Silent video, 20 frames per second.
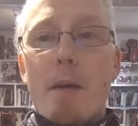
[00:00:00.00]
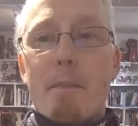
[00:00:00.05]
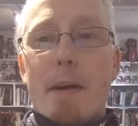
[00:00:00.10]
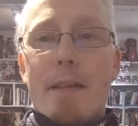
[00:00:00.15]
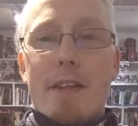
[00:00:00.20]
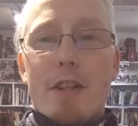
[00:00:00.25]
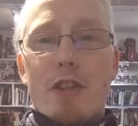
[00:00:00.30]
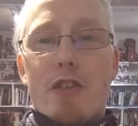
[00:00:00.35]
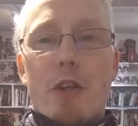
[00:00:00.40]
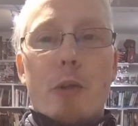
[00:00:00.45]
But
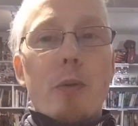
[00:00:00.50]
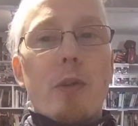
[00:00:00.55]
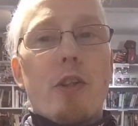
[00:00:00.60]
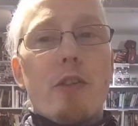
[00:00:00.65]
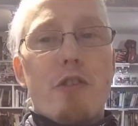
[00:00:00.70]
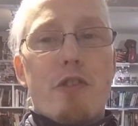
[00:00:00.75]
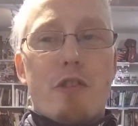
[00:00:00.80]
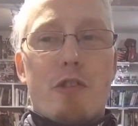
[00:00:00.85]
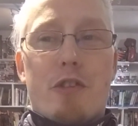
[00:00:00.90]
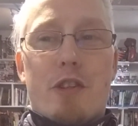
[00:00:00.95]
I think
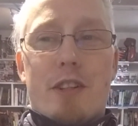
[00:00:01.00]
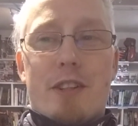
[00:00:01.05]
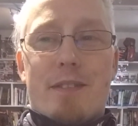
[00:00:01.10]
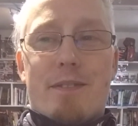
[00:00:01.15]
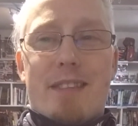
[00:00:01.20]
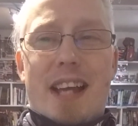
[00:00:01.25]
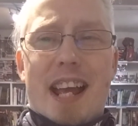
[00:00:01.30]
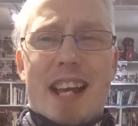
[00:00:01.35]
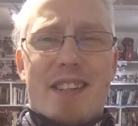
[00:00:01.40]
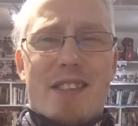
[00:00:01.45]
Joker's just
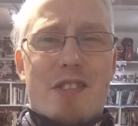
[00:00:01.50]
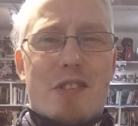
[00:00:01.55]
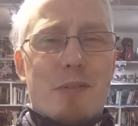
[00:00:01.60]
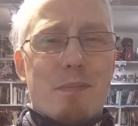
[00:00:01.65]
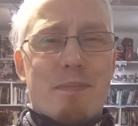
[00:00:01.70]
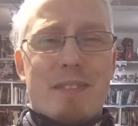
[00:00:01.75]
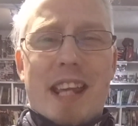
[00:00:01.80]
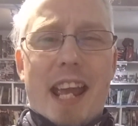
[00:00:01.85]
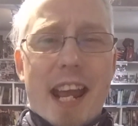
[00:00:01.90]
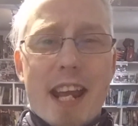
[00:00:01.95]
going to add
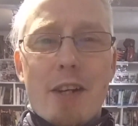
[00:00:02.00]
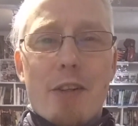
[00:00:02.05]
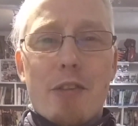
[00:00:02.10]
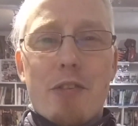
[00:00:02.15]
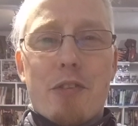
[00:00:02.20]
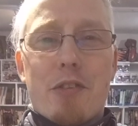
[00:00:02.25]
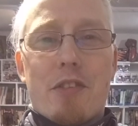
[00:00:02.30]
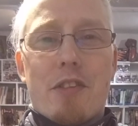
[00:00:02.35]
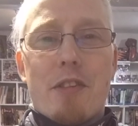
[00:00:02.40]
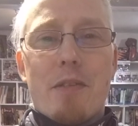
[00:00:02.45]
some
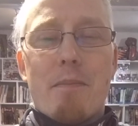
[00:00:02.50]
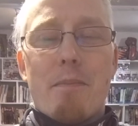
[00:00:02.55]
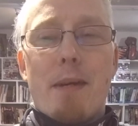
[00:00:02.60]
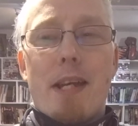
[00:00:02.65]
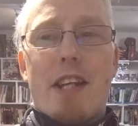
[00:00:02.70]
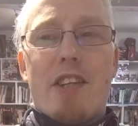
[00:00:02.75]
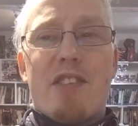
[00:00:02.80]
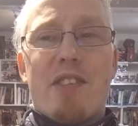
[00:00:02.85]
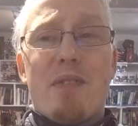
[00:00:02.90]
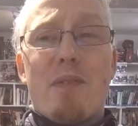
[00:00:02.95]
chaos to the
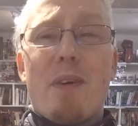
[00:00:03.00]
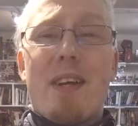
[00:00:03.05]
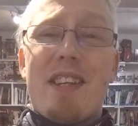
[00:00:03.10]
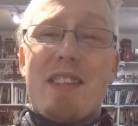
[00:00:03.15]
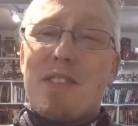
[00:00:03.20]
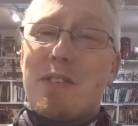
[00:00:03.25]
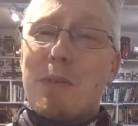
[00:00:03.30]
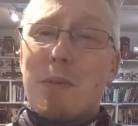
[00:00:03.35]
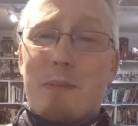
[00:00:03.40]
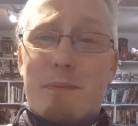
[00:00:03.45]
mix in
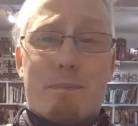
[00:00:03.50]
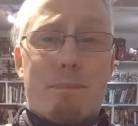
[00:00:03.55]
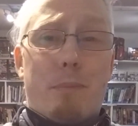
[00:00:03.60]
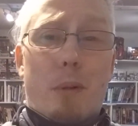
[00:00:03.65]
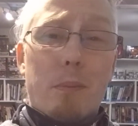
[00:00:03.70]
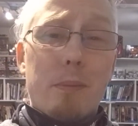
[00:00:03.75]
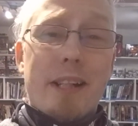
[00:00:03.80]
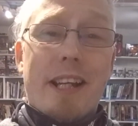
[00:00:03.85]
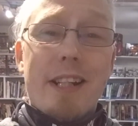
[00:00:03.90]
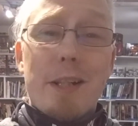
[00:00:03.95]
ways that will
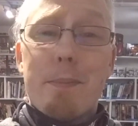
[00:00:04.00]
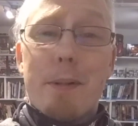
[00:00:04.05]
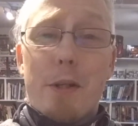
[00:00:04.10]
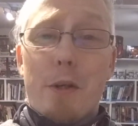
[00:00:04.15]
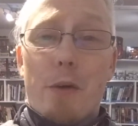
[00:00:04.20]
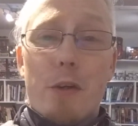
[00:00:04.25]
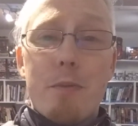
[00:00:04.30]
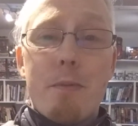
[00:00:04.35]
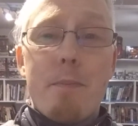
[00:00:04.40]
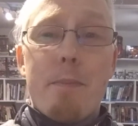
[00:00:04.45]
probably end up
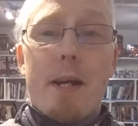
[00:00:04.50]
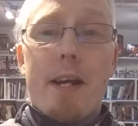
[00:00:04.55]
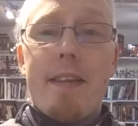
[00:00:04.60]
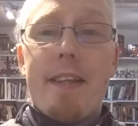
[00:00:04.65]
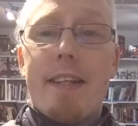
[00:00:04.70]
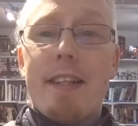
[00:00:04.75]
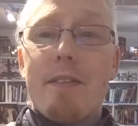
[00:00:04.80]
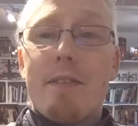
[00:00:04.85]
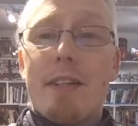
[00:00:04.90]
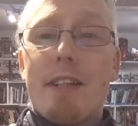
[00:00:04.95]
annoying me by
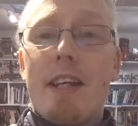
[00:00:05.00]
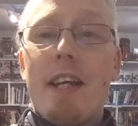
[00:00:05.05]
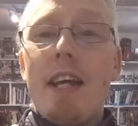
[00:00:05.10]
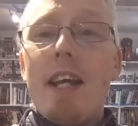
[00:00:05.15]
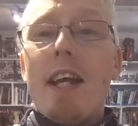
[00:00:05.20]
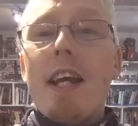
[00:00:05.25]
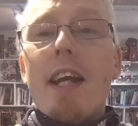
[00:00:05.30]
the end of it.